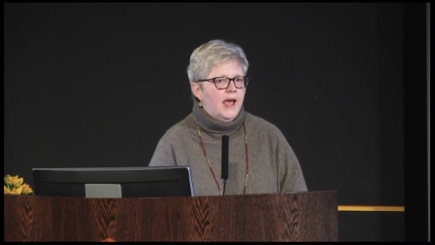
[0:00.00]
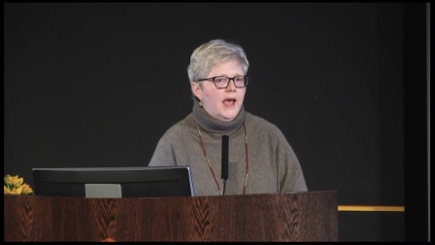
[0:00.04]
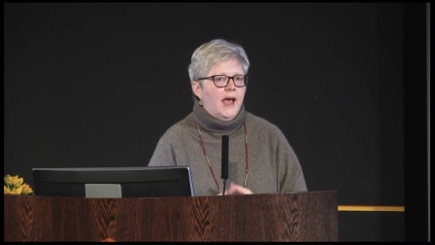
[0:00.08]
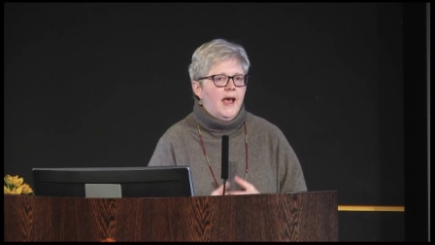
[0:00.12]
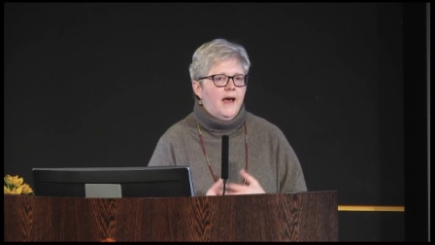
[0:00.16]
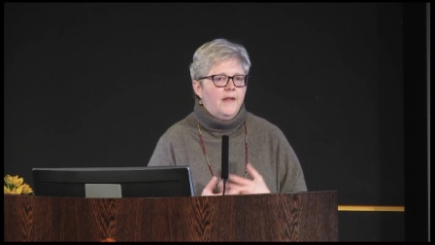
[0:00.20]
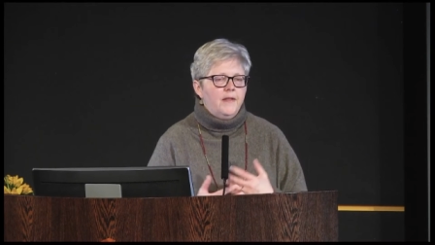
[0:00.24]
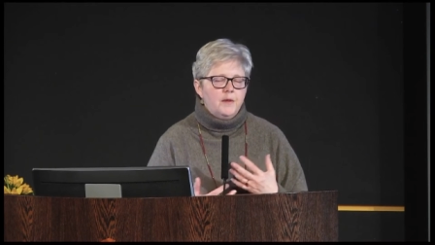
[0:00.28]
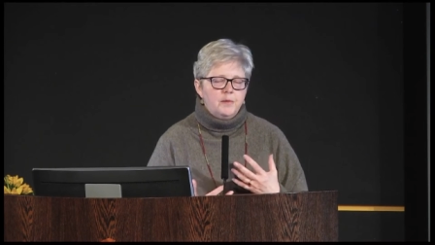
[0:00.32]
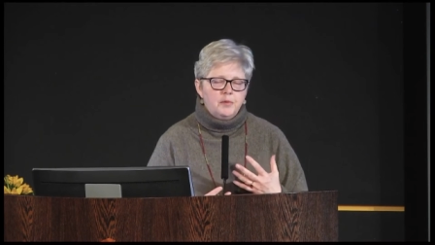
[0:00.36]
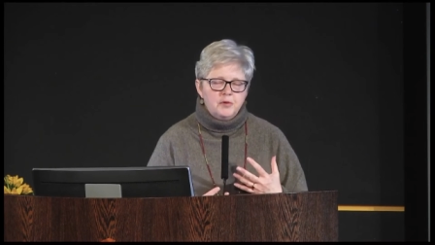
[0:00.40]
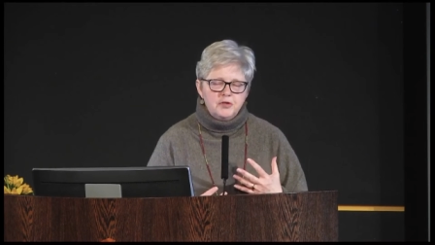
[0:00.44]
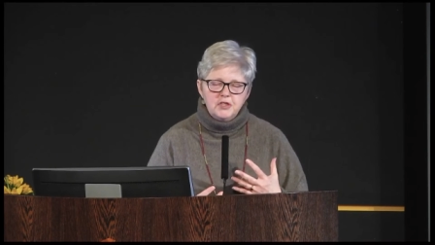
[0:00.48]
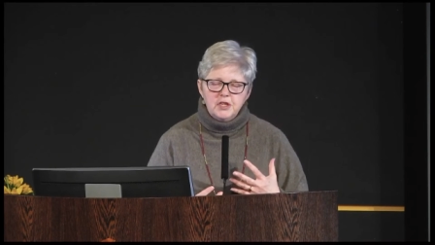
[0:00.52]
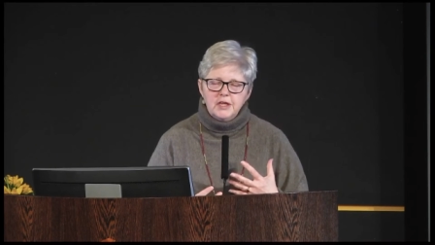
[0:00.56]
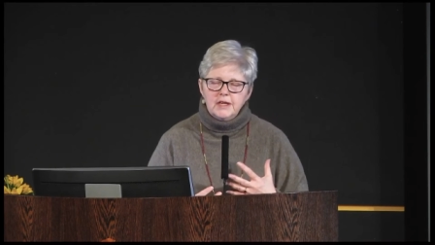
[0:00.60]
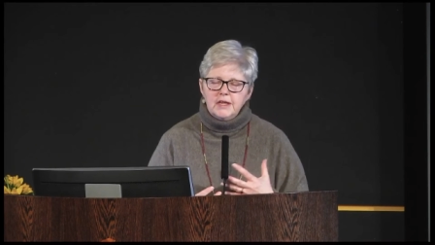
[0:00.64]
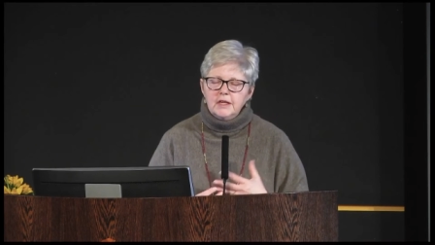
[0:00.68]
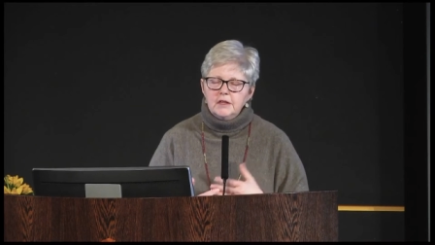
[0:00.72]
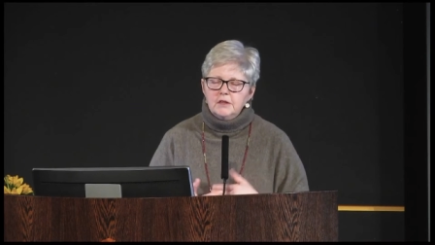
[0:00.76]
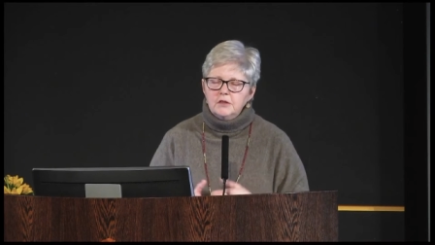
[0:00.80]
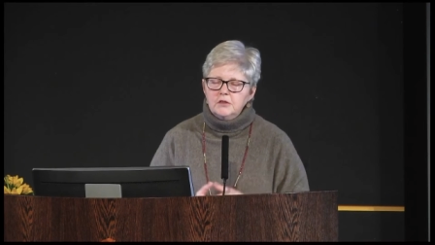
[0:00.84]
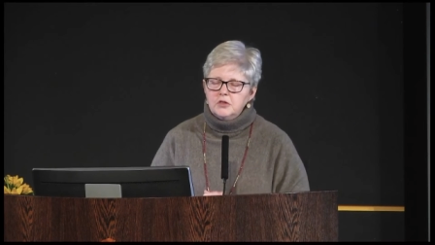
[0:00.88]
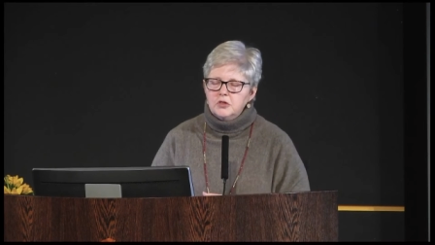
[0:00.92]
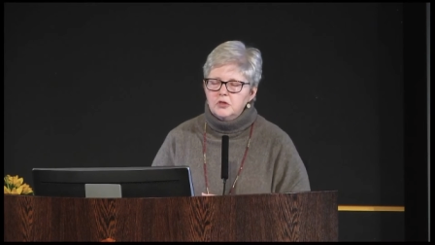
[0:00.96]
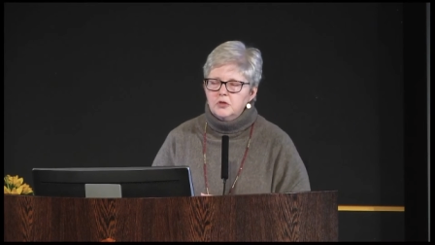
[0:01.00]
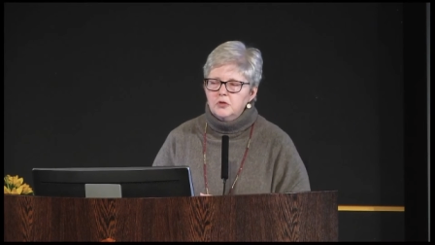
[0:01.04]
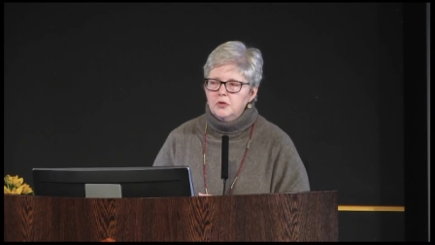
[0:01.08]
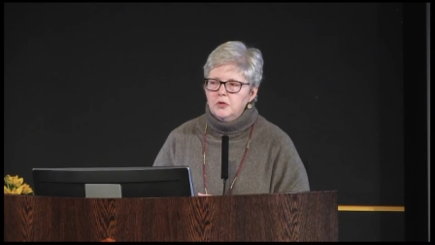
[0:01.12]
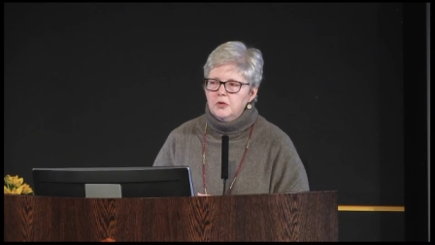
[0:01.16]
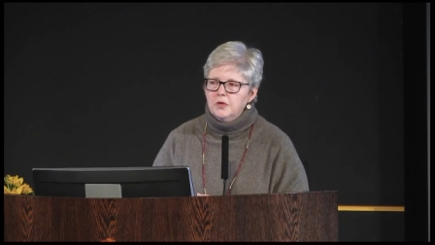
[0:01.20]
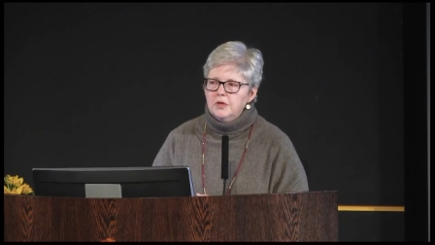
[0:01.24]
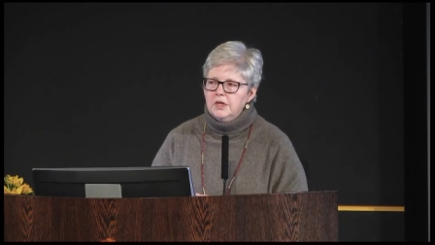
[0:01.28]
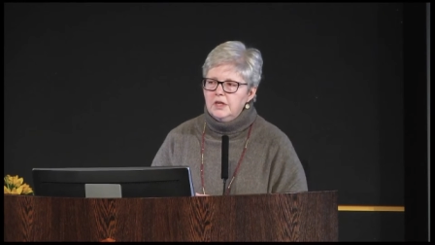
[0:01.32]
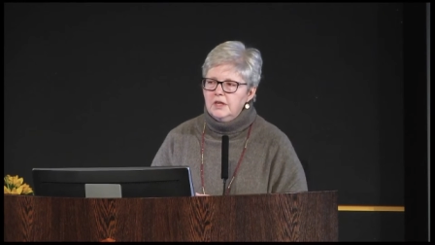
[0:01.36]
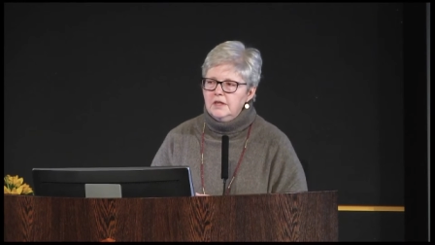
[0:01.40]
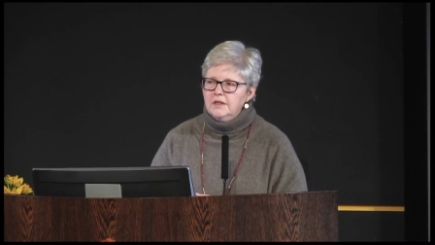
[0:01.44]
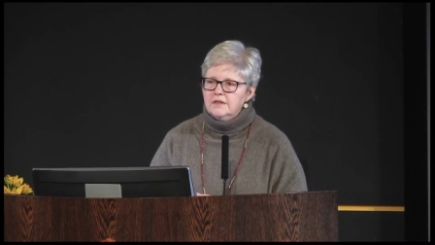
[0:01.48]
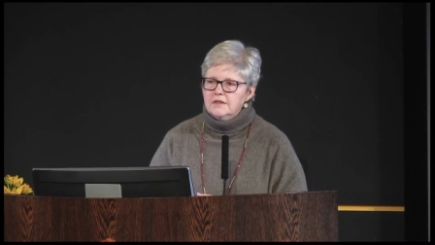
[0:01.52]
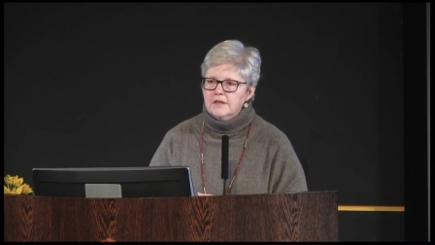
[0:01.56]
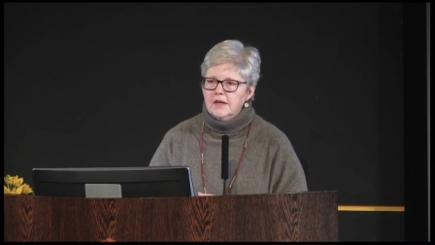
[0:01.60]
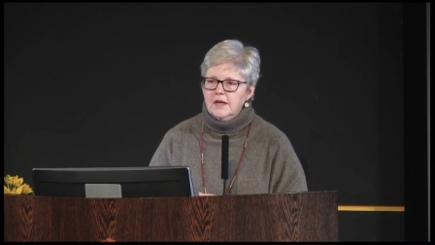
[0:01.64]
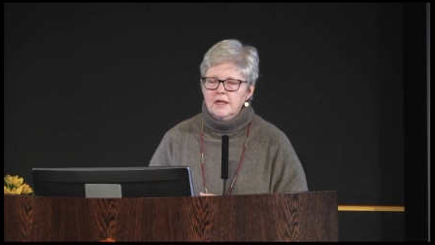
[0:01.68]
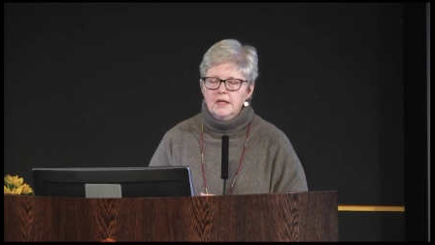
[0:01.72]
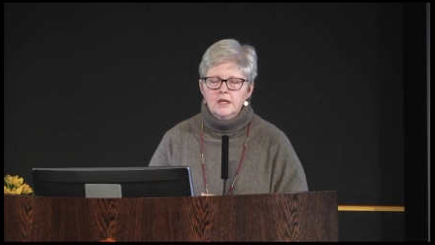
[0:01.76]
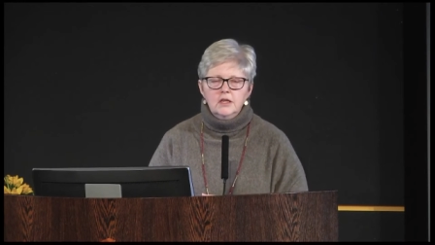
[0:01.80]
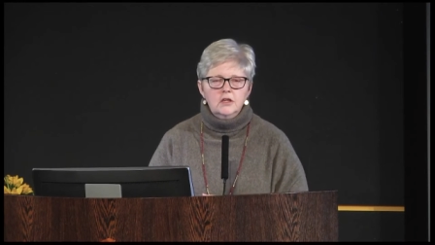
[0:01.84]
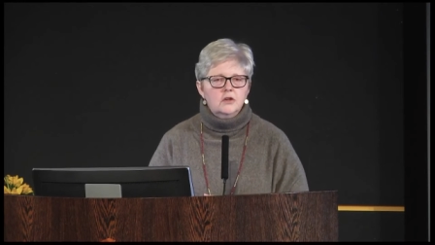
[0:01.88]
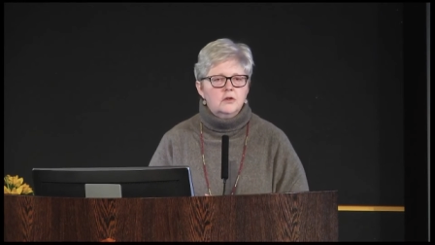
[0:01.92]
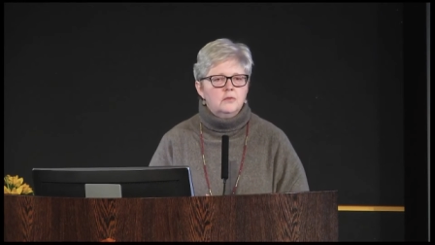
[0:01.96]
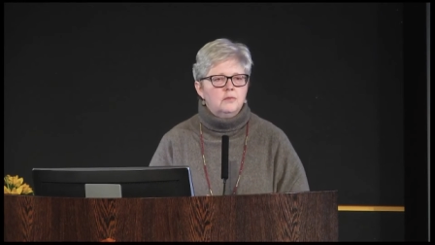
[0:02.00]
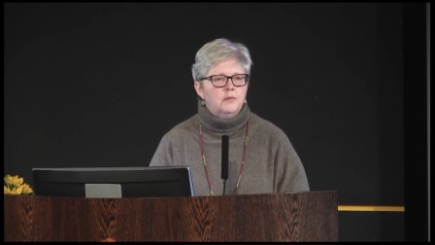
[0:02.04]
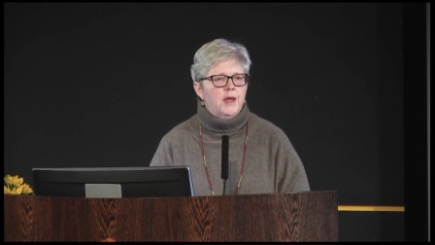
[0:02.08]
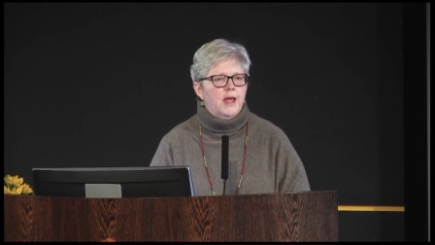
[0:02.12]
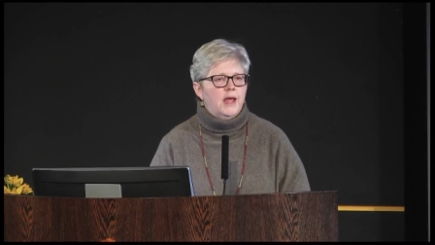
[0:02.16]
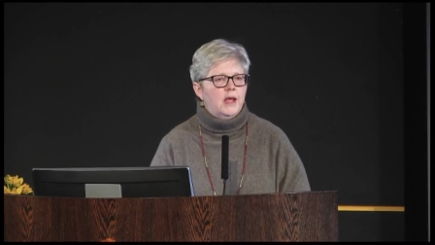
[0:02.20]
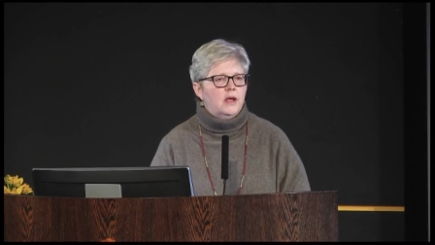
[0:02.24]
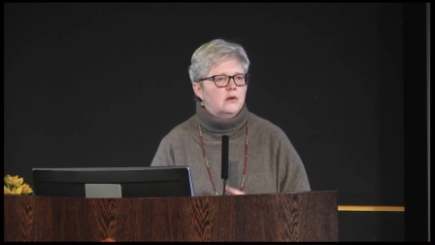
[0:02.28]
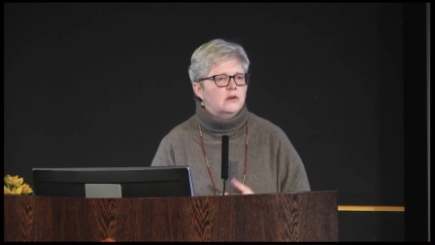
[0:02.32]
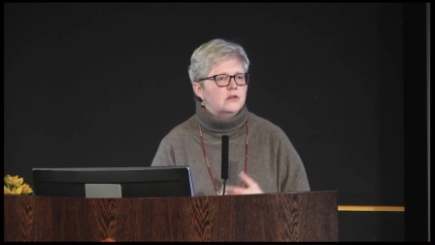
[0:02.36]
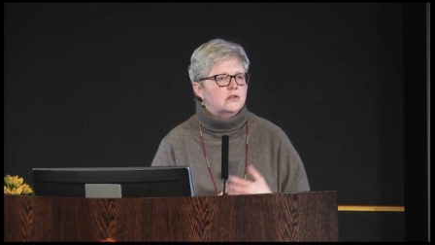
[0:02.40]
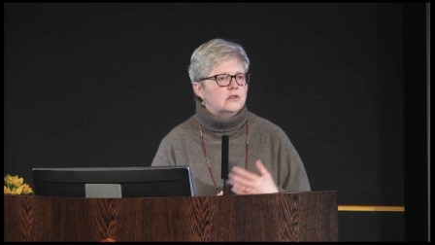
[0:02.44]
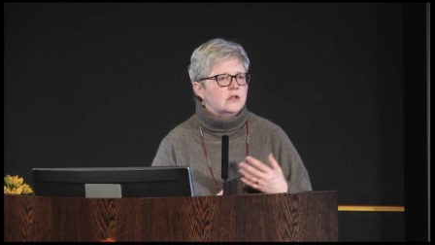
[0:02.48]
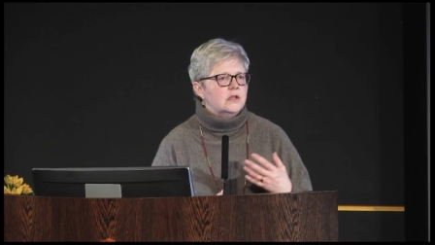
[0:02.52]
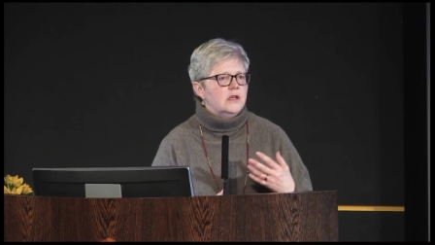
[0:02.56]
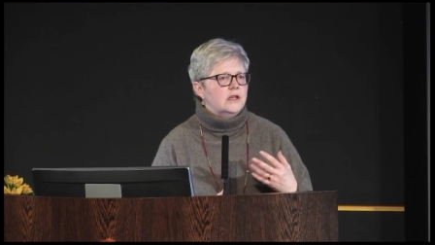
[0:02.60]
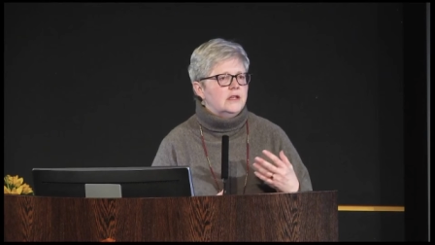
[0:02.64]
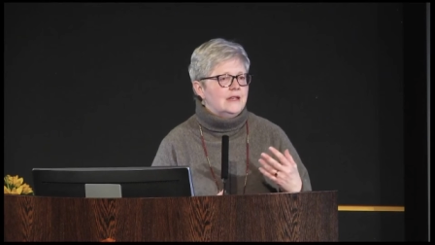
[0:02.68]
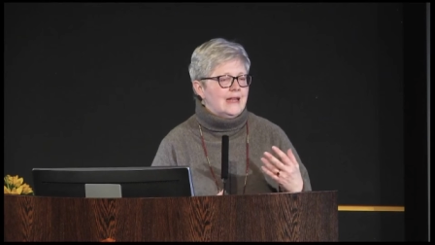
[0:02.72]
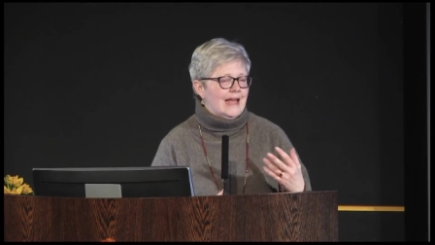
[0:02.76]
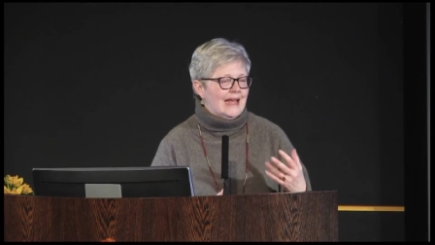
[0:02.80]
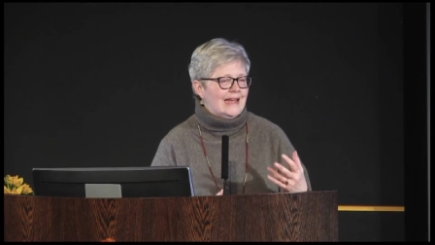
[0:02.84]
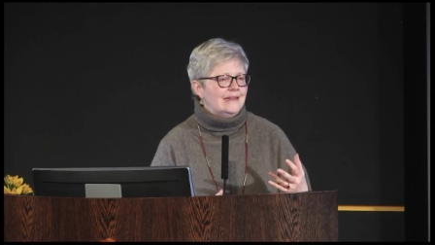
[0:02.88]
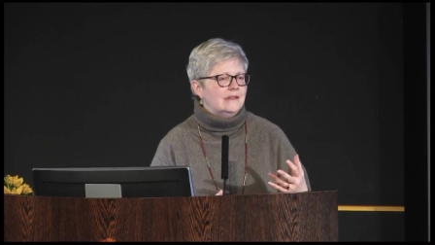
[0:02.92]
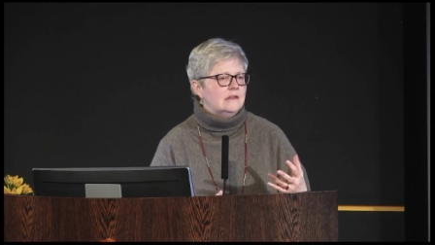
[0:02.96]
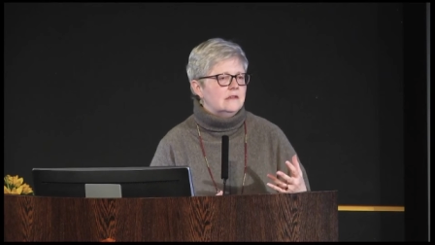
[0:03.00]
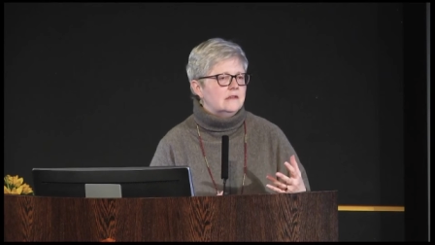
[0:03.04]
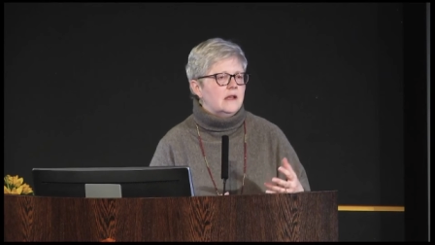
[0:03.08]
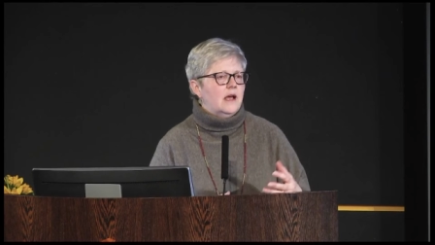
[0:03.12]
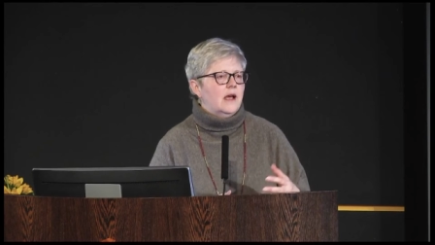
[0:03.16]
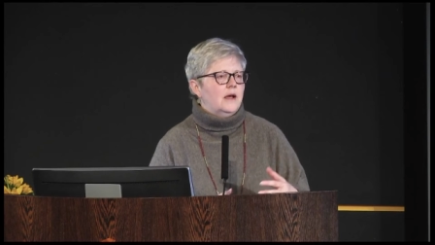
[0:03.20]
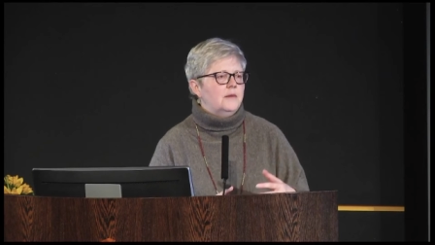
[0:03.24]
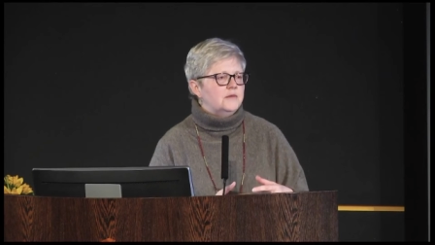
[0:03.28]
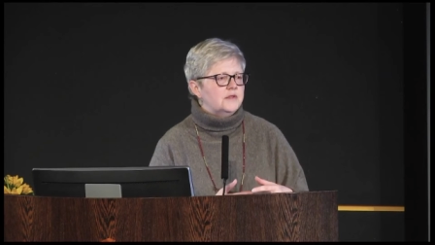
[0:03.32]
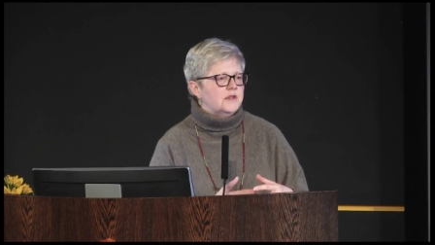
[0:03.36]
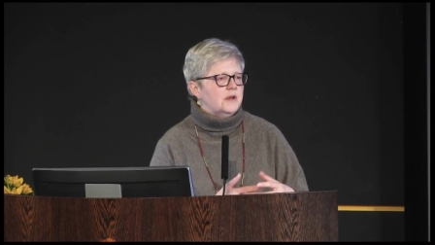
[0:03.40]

And the particular tool he said he could make was an enzyme,